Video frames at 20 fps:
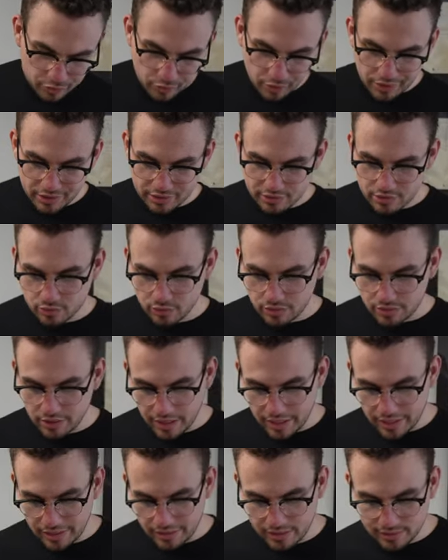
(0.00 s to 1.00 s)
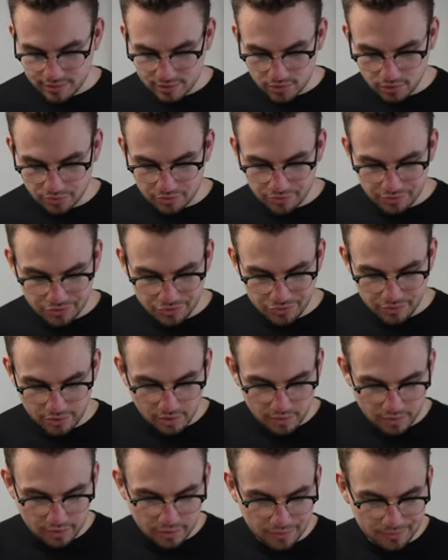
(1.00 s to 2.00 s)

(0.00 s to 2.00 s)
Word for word: coins with ANACS holders are